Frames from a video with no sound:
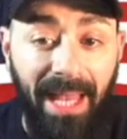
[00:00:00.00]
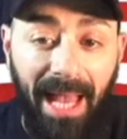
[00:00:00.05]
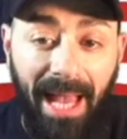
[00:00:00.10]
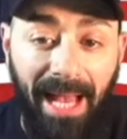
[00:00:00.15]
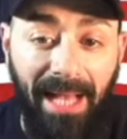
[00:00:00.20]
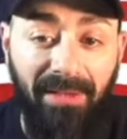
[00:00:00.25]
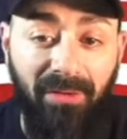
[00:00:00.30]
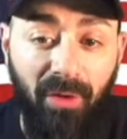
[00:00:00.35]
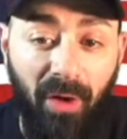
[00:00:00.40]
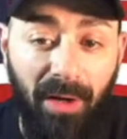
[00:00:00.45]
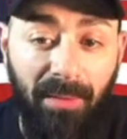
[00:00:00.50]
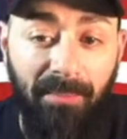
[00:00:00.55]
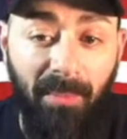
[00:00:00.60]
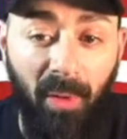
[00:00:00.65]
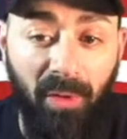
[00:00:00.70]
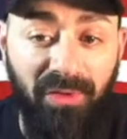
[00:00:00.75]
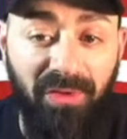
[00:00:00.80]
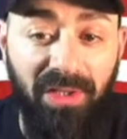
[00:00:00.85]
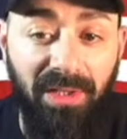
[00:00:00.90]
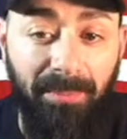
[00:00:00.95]
as are
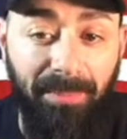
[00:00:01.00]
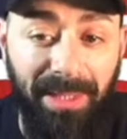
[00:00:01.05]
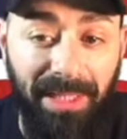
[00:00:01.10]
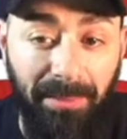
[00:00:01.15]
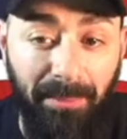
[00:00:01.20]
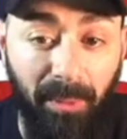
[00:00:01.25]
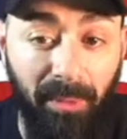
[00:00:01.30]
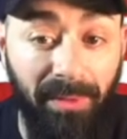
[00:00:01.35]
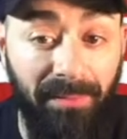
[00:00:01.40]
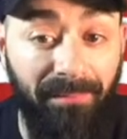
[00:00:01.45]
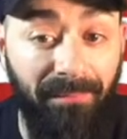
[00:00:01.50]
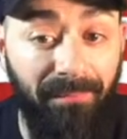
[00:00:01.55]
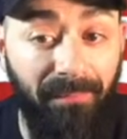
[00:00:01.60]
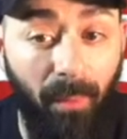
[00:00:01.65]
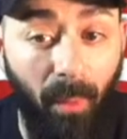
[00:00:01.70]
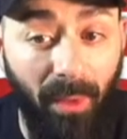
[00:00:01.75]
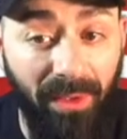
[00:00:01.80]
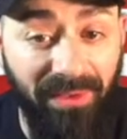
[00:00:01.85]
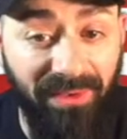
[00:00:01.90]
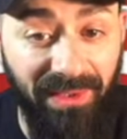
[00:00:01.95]
most of the people
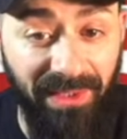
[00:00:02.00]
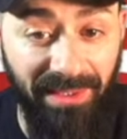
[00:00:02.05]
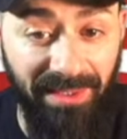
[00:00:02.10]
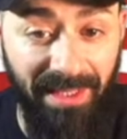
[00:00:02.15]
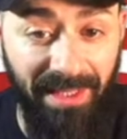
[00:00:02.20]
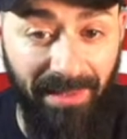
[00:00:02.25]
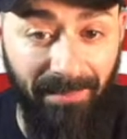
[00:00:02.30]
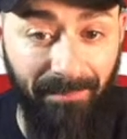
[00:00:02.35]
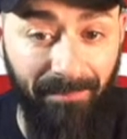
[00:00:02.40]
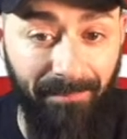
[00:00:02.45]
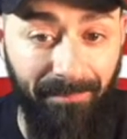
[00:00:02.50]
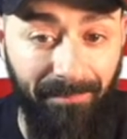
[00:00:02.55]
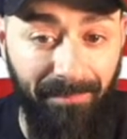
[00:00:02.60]
enforcing them.